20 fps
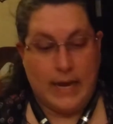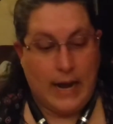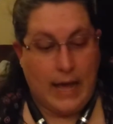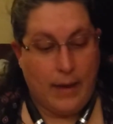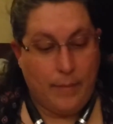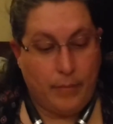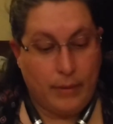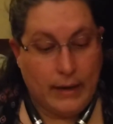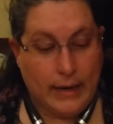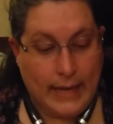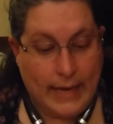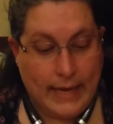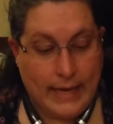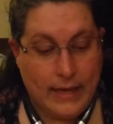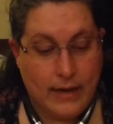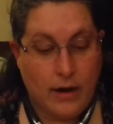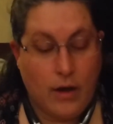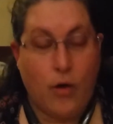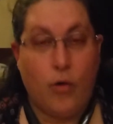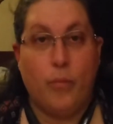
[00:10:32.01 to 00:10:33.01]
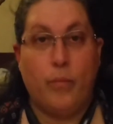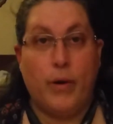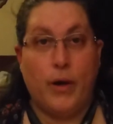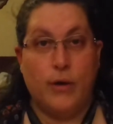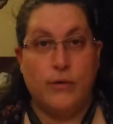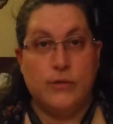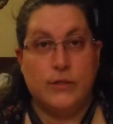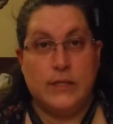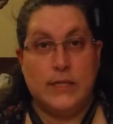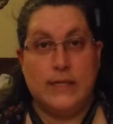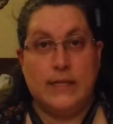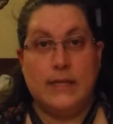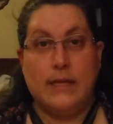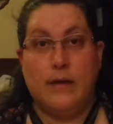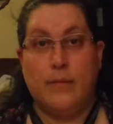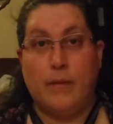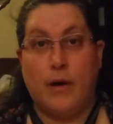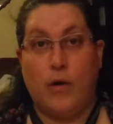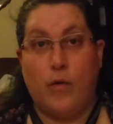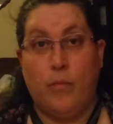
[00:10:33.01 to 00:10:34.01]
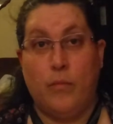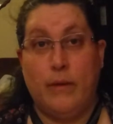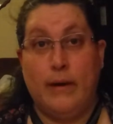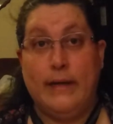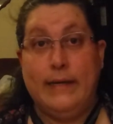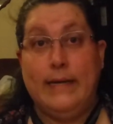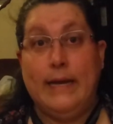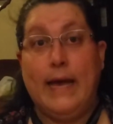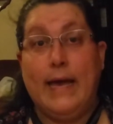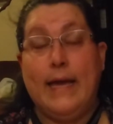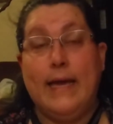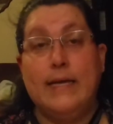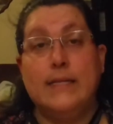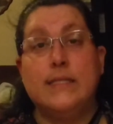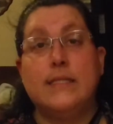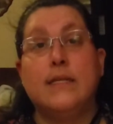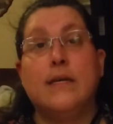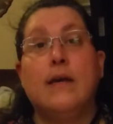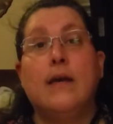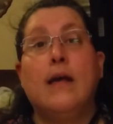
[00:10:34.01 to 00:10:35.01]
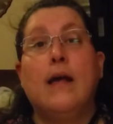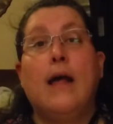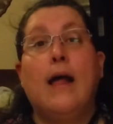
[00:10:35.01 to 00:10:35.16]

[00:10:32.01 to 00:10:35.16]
and I plan on posting them on Mondays.